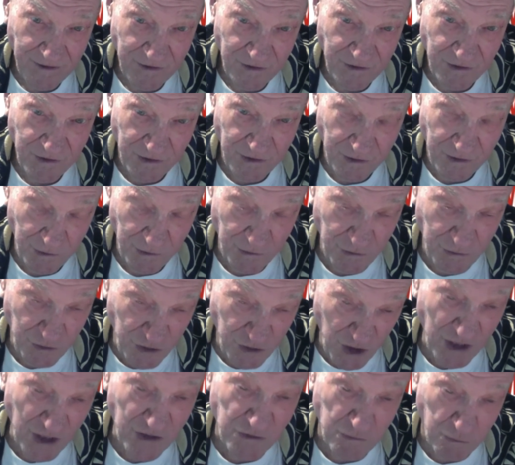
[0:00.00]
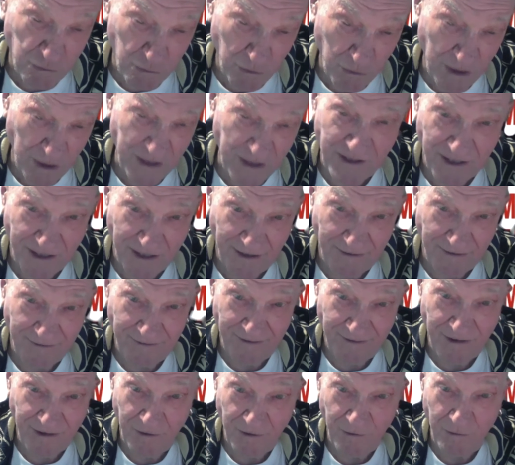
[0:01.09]
to just risk it
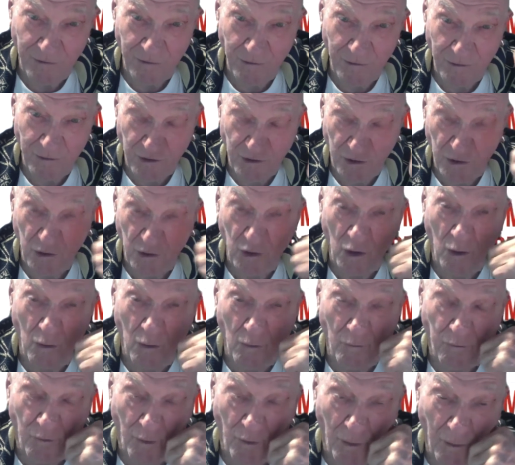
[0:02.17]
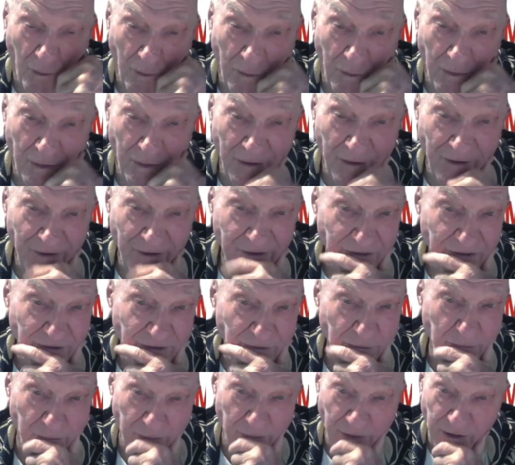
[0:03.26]
to to go forward. You're
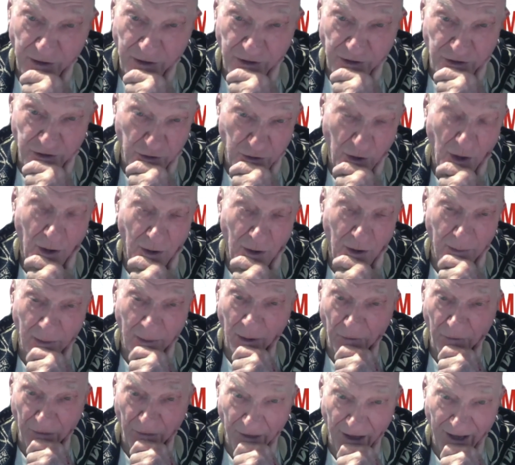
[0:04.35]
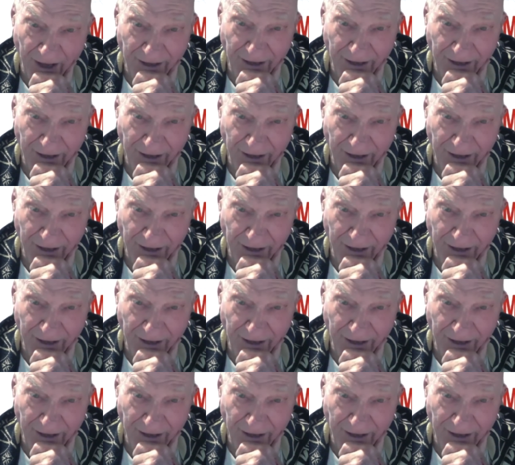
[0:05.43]
pretty strong about that.